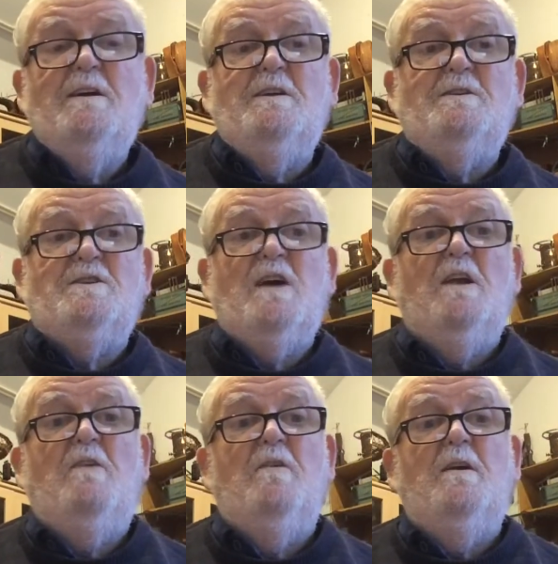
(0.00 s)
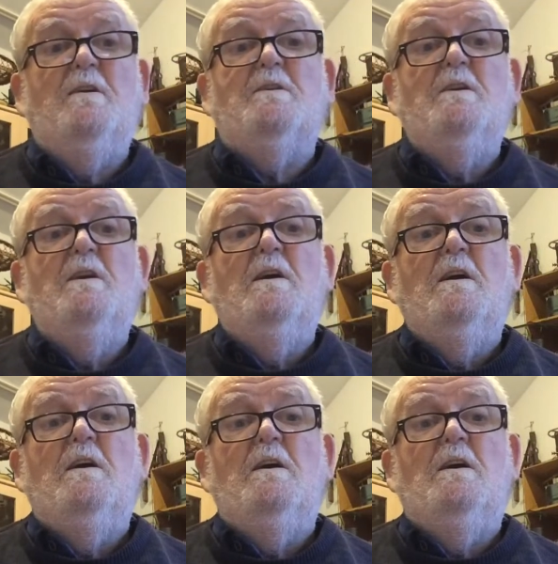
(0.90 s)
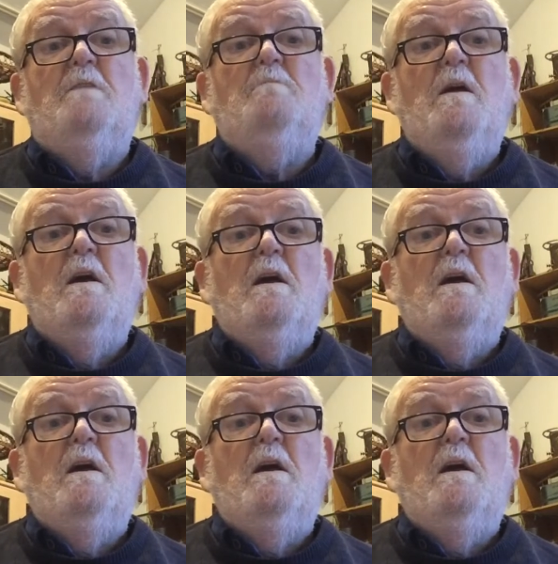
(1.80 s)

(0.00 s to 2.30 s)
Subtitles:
It's sad, I think. In